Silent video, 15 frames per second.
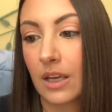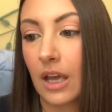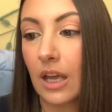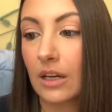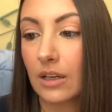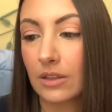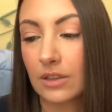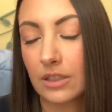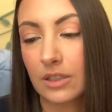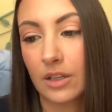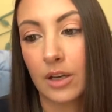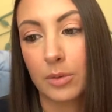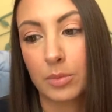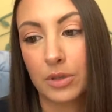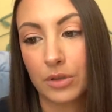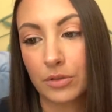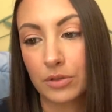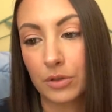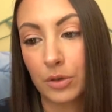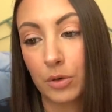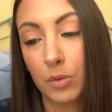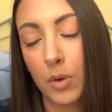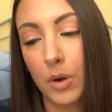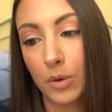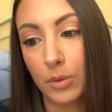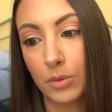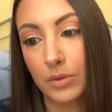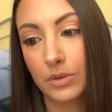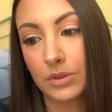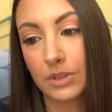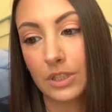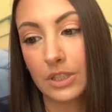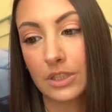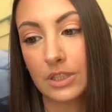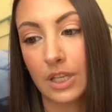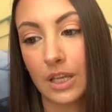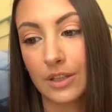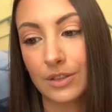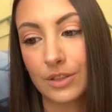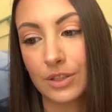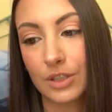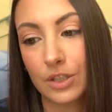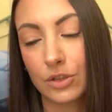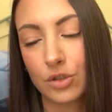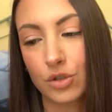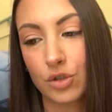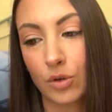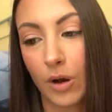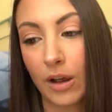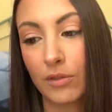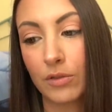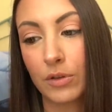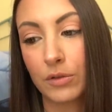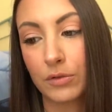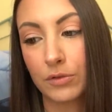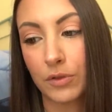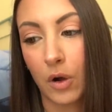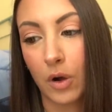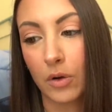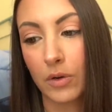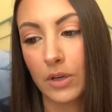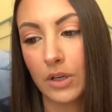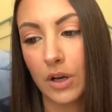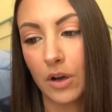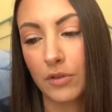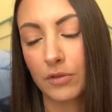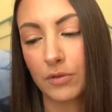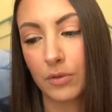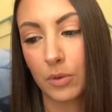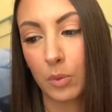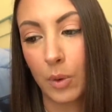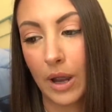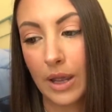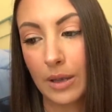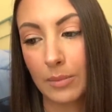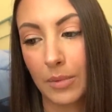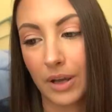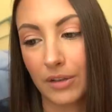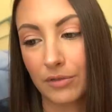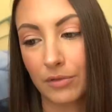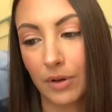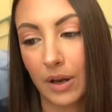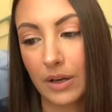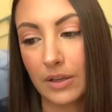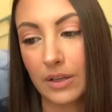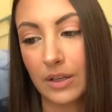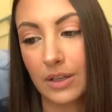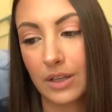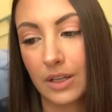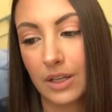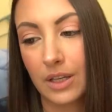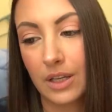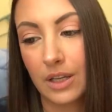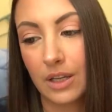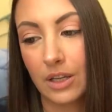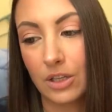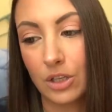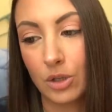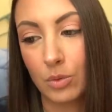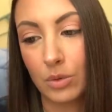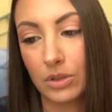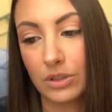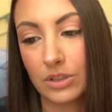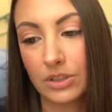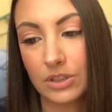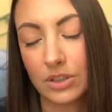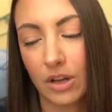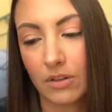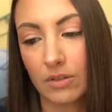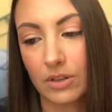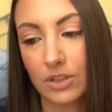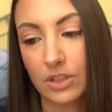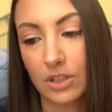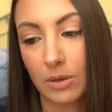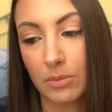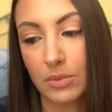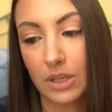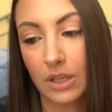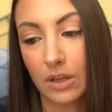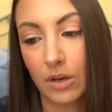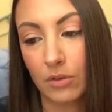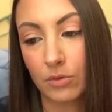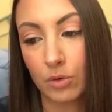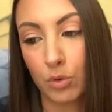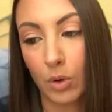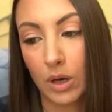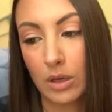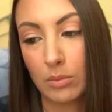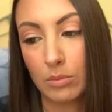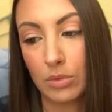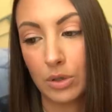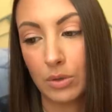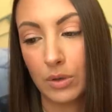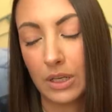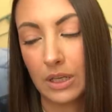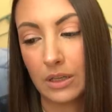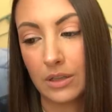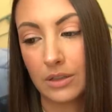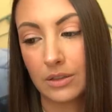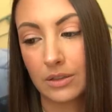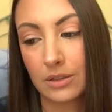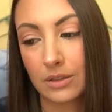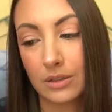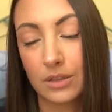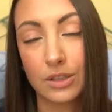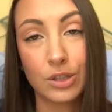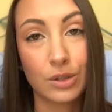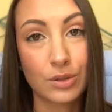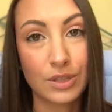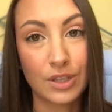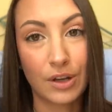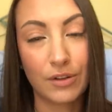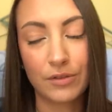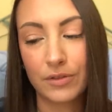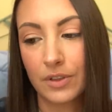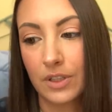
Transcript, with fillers: And at the top, there's a quote that says, Travel far enough away, my friend, and you will discover something of great beauty yourself.